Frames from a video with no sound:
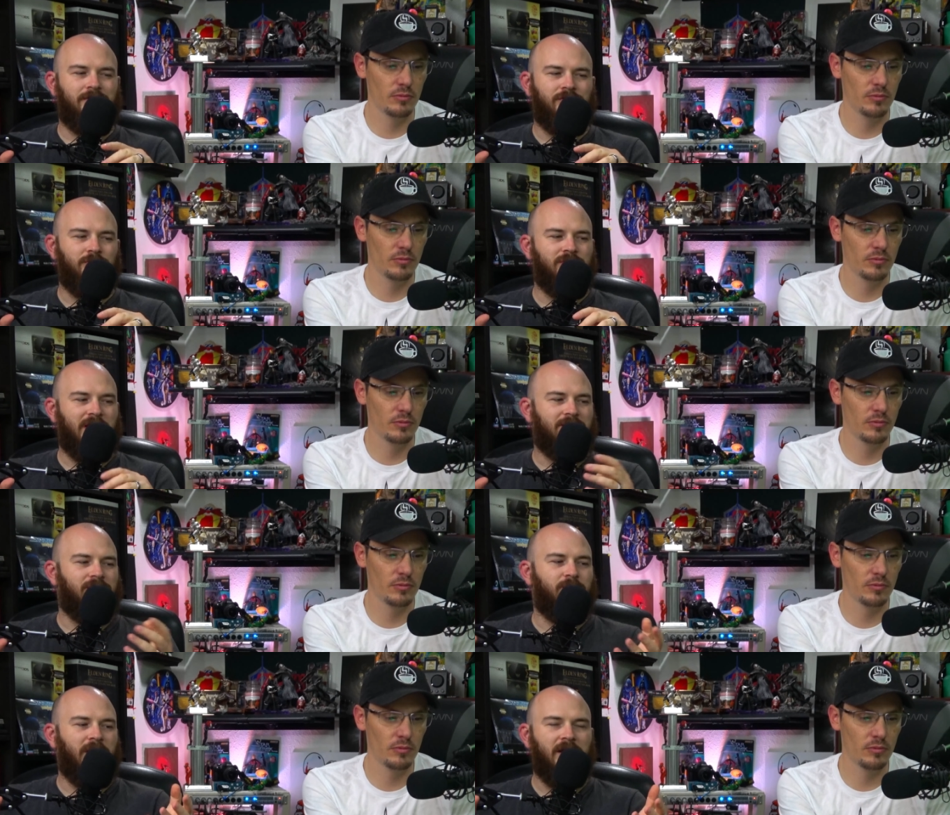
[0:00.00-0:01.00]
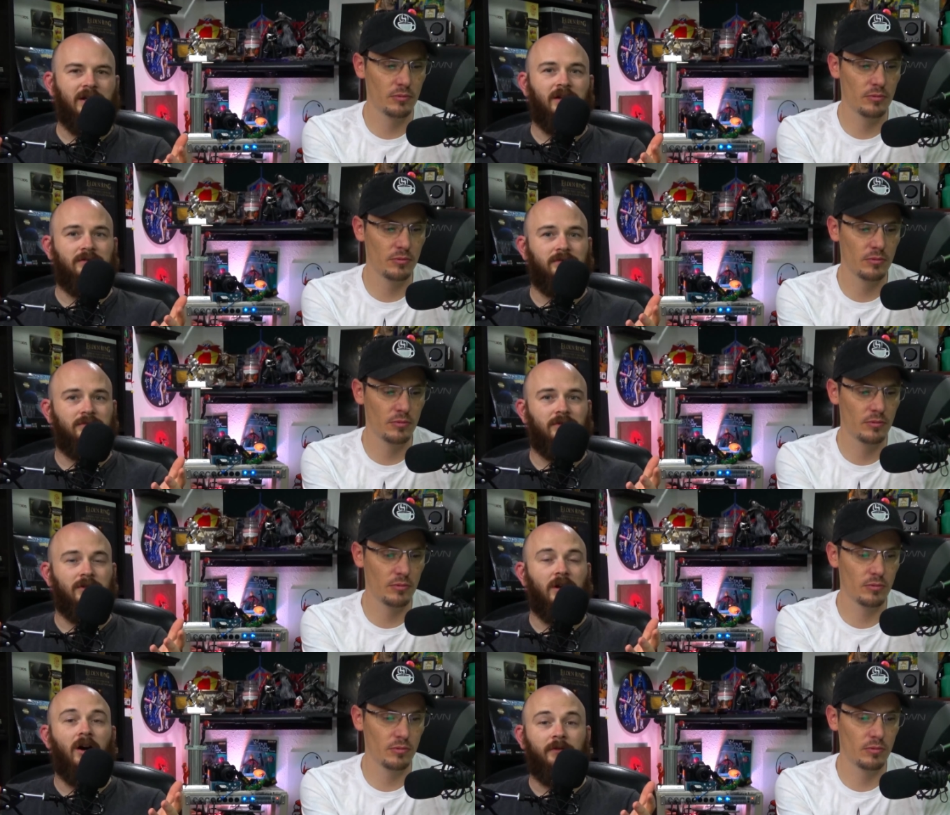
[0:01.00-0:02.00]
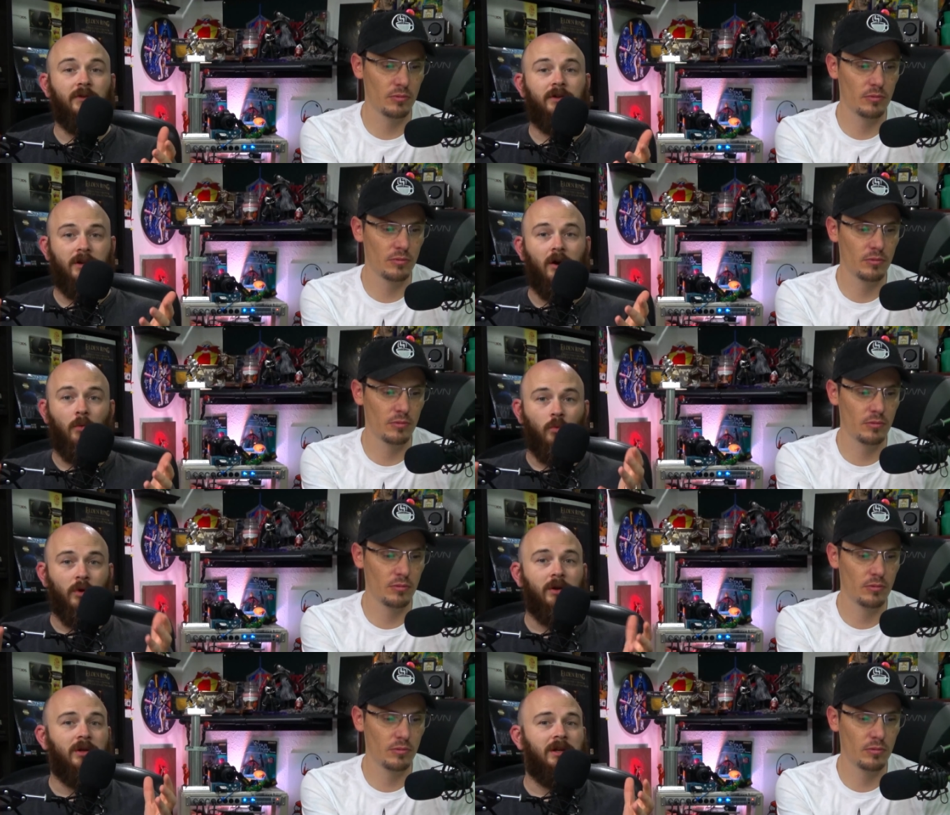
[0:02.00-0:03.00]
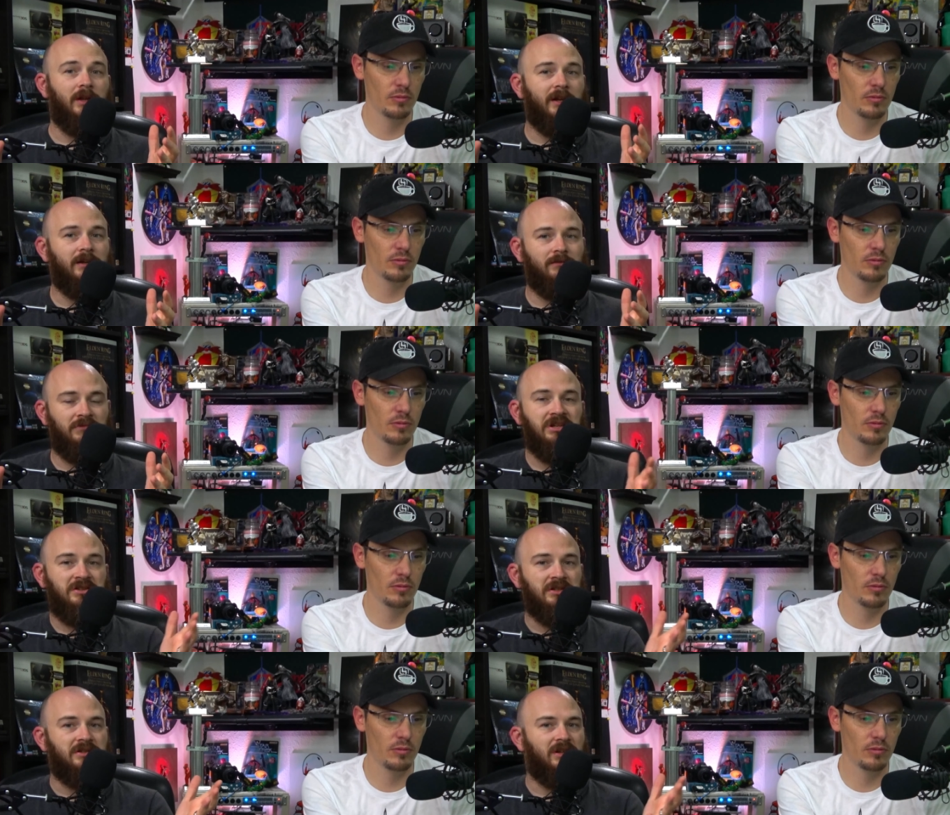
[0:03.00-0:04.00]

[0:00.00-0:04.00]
Speaker 1: she was actually paid or offered a really like decent